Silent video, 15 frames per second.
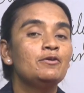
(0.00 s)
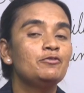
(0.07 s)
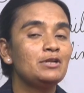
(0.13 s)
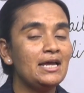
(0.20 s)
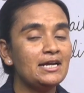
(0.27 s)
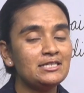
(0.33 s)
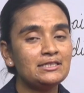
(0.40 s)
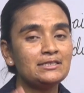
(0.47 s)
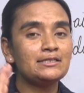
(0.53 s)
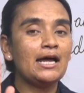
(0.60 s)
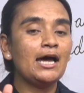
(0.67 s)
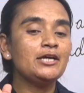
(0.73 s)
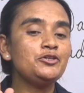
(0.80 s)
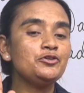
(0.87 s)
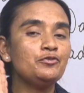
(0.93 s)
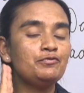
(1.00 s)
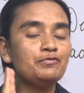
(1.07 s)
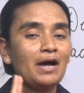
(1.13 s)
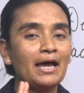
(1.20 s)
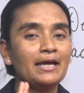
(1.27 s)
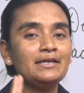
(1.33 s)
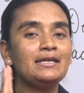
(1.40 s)
let's try to
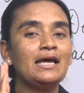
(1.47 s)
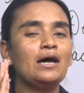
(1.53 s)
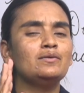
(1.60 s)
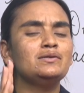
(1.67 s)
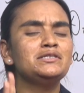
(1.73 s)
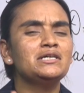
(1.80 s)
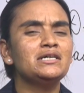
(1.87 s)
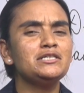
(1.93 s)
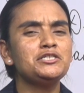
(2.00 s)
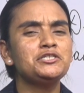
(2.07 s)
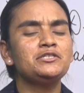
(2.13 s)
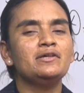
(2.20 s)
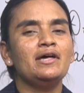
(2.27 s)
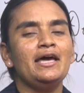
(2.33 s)
find out just the